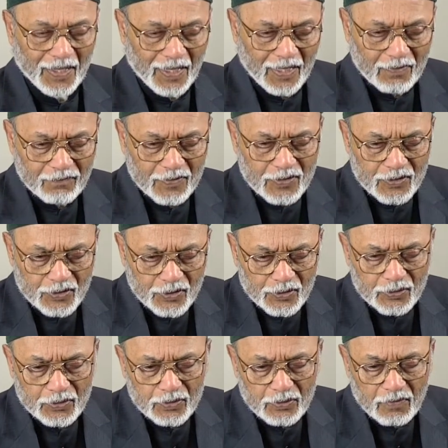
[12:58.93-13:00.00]
It was
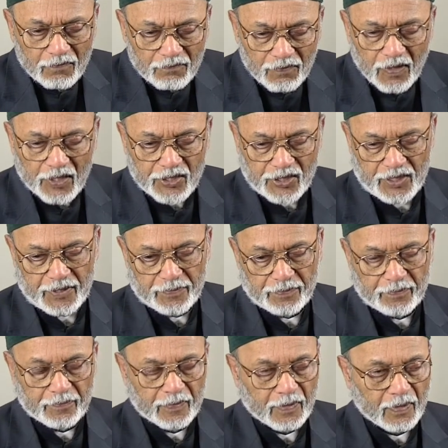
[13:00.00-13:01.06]
through Farsi
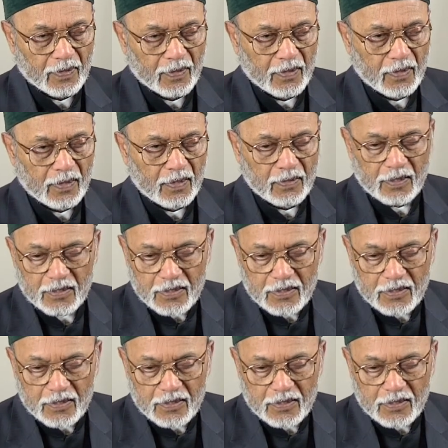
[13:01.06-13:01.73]
that